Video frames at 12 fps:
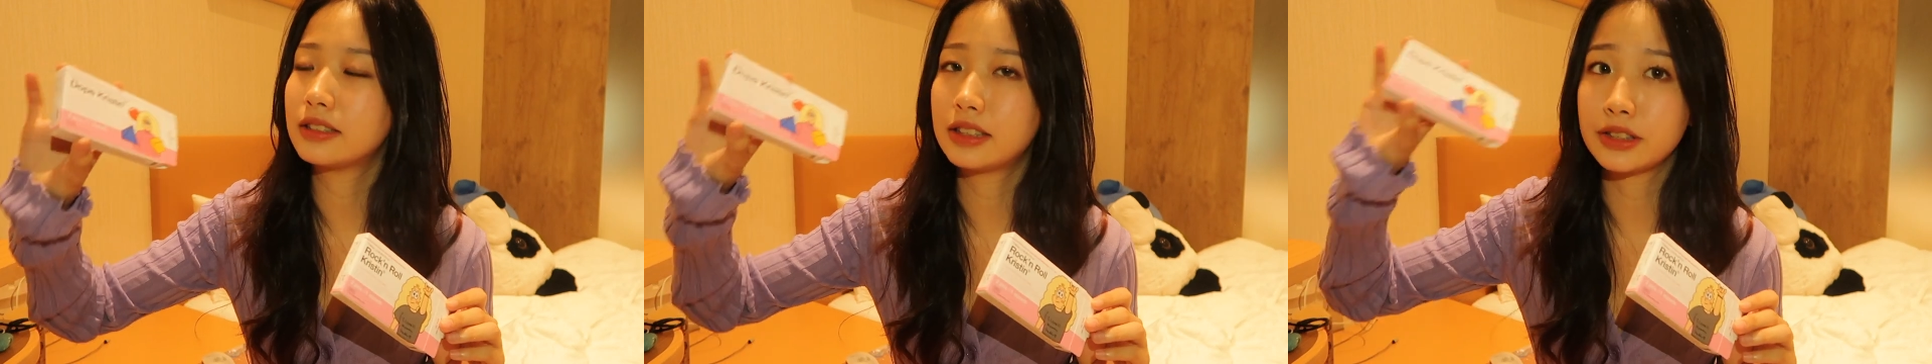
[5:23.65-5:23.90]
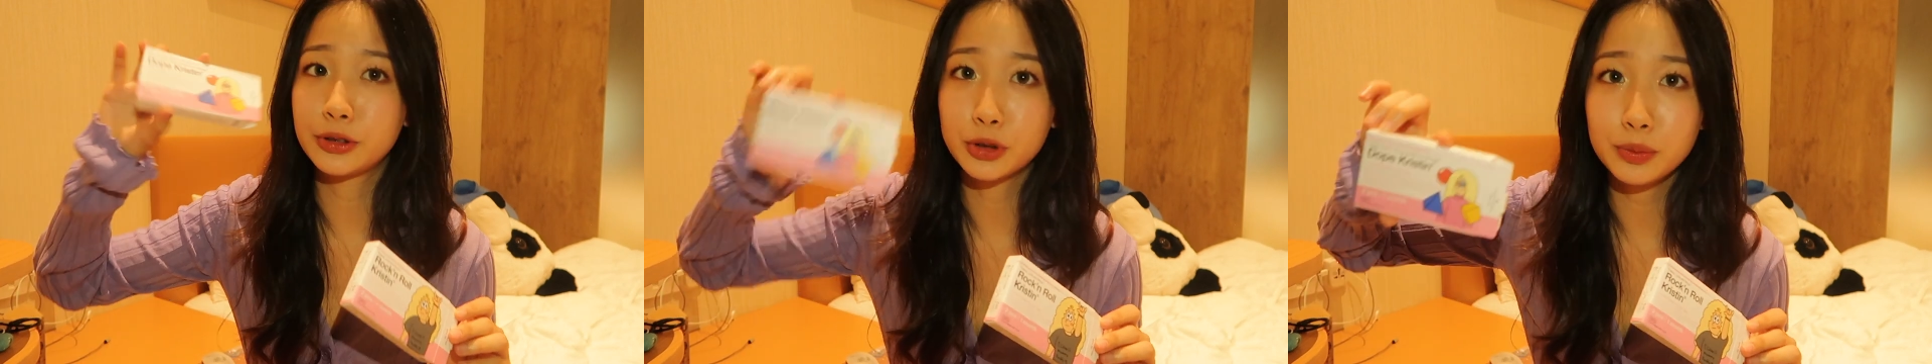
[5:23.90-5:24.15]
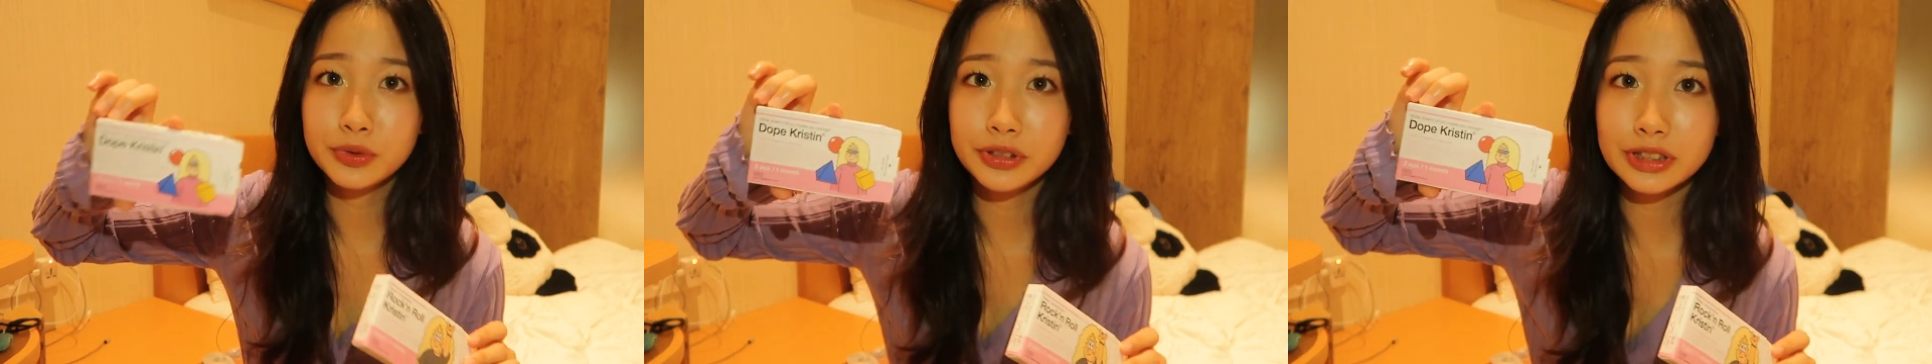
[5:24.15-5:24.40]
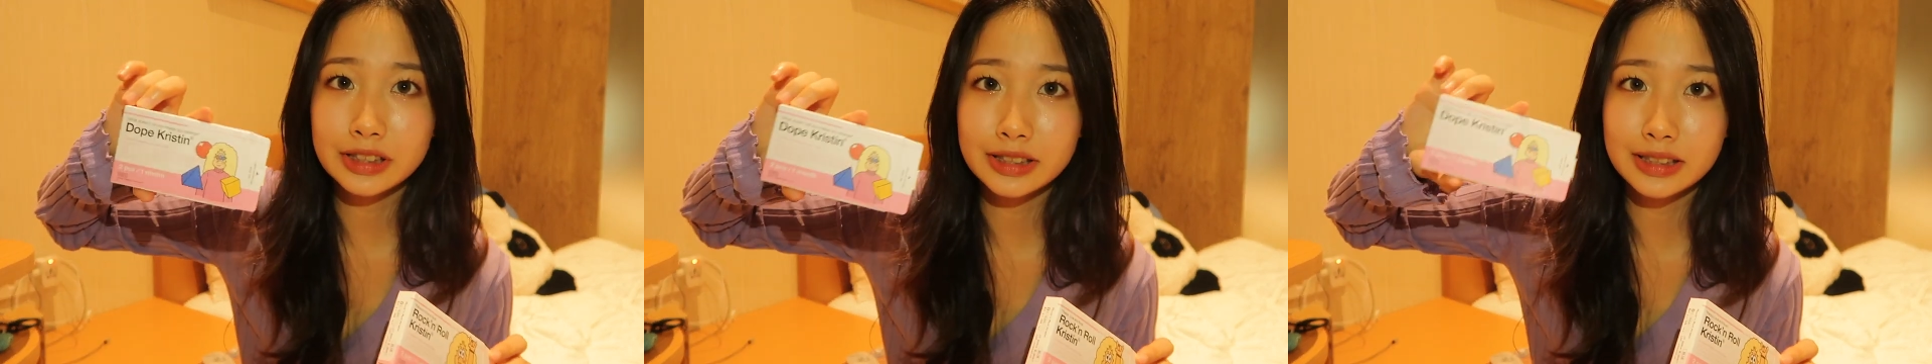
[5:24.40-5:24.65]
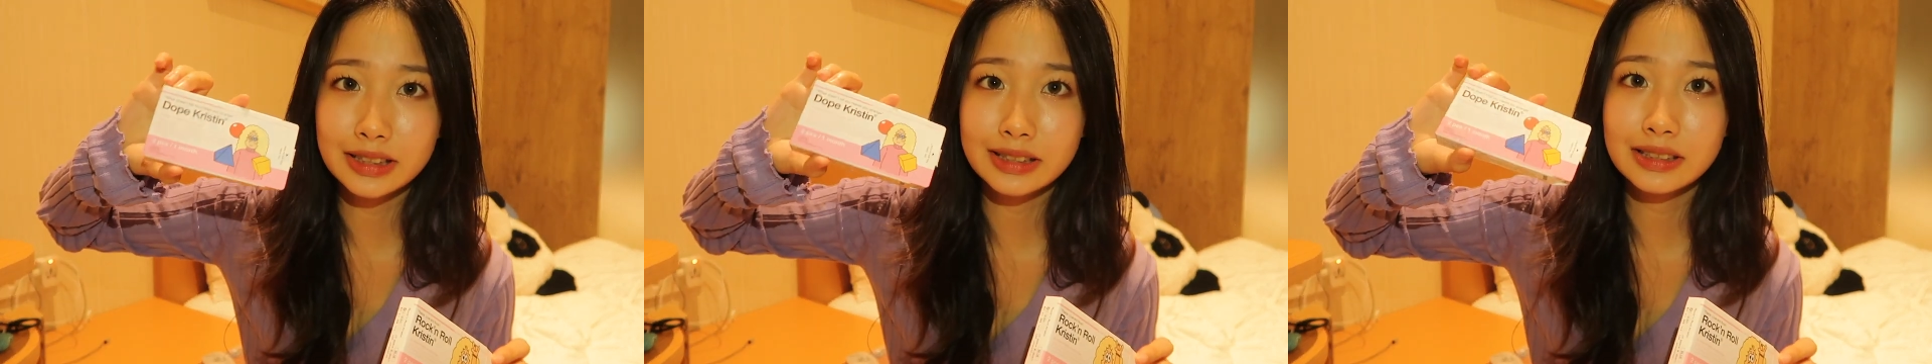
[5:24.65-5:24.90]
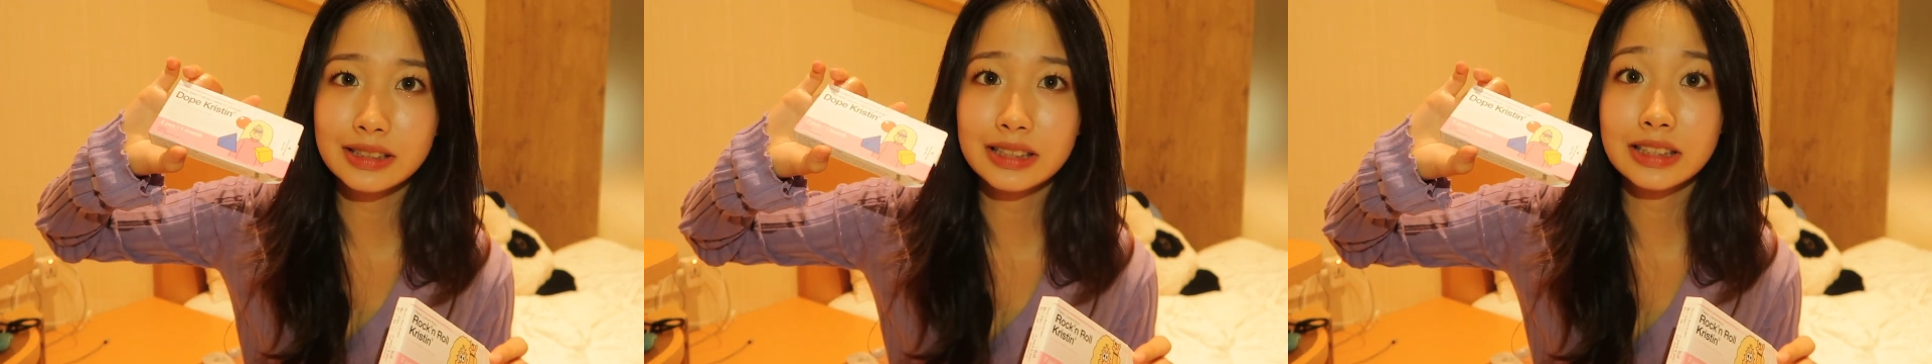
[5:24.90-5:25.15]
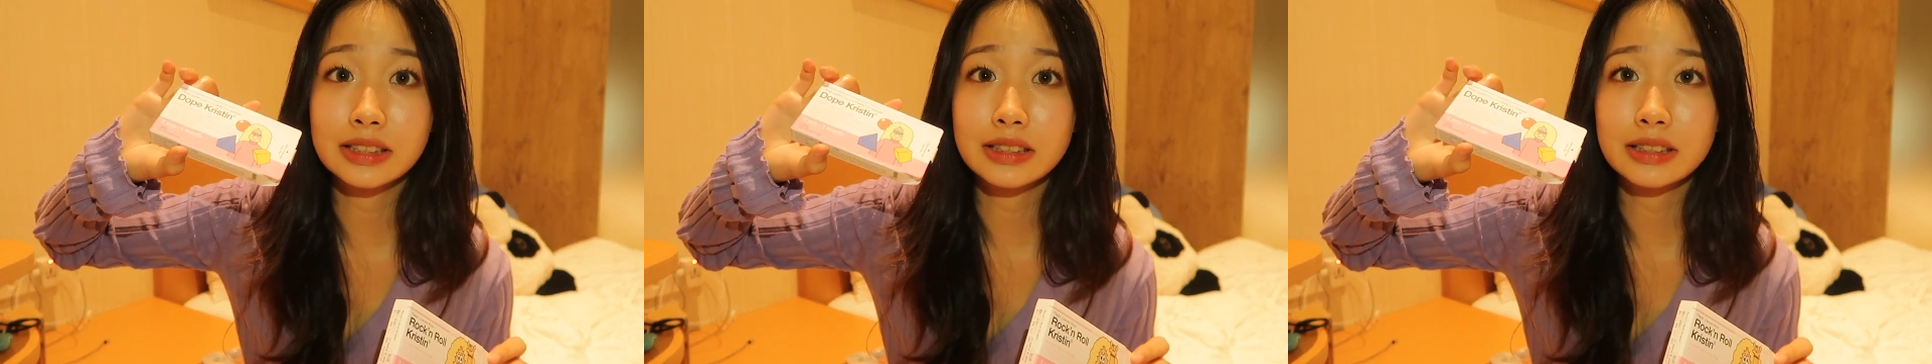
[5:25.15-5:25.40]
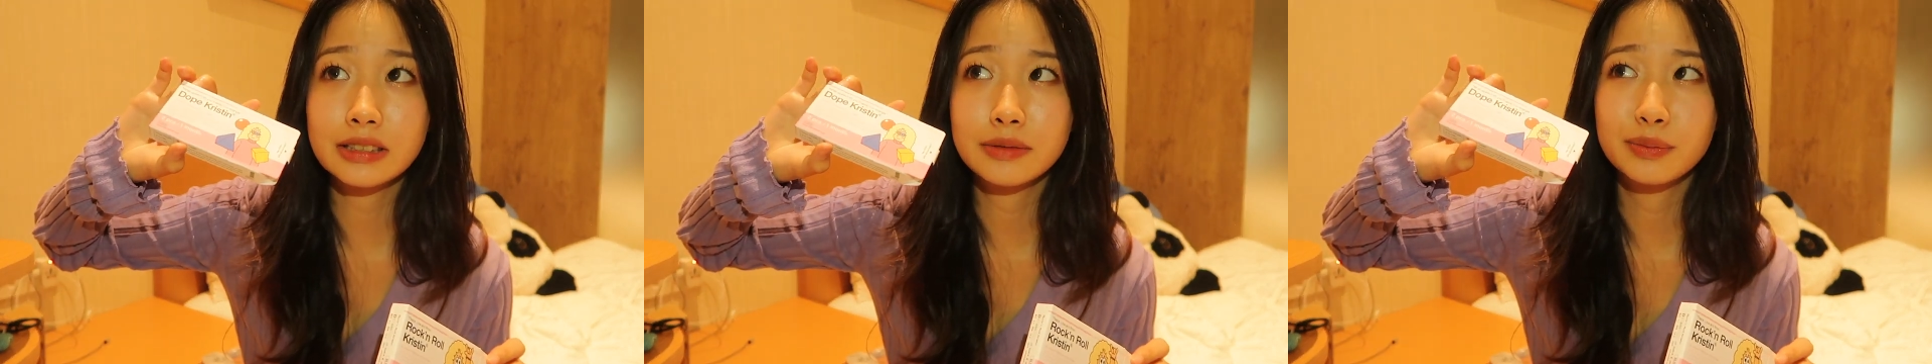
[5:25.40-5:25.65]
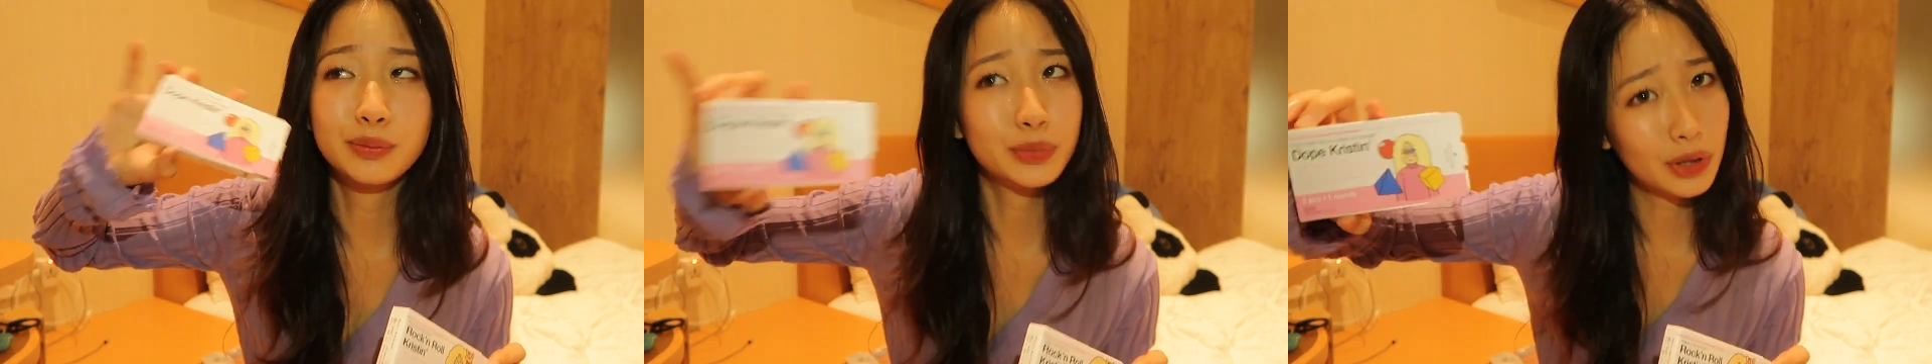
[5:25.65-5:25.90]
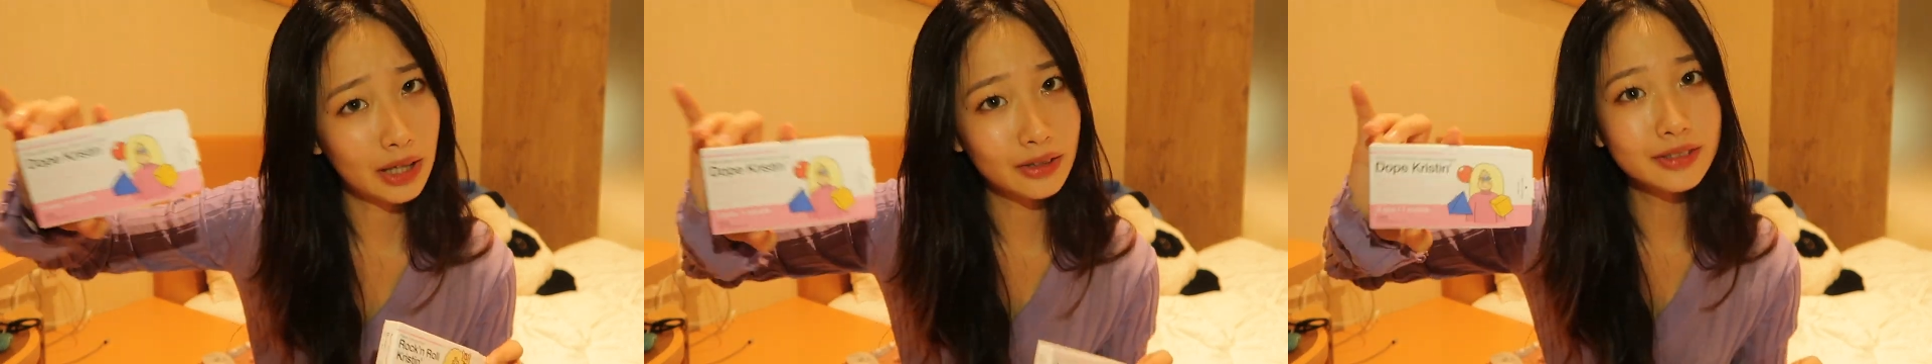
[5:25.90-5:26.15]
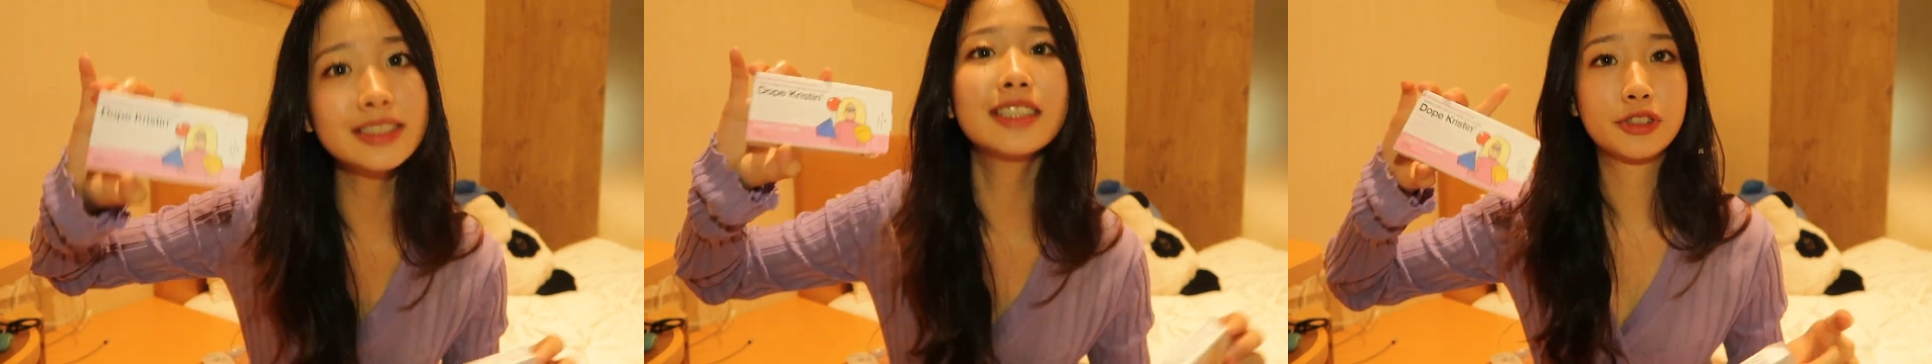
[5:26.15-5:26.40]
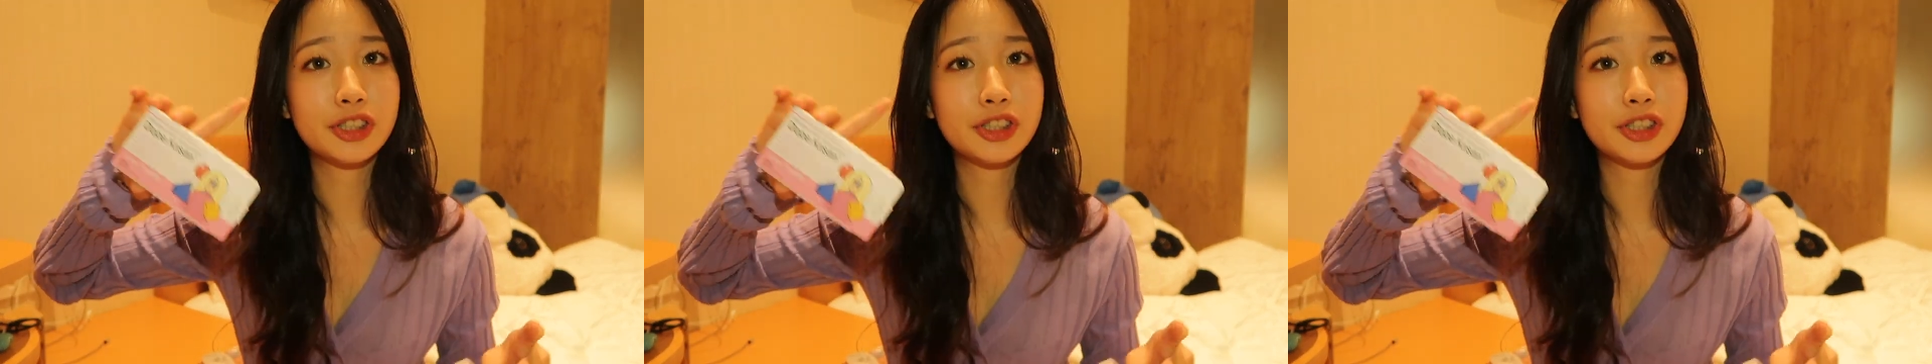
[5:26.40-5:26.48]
the Dupe Kristin in brown,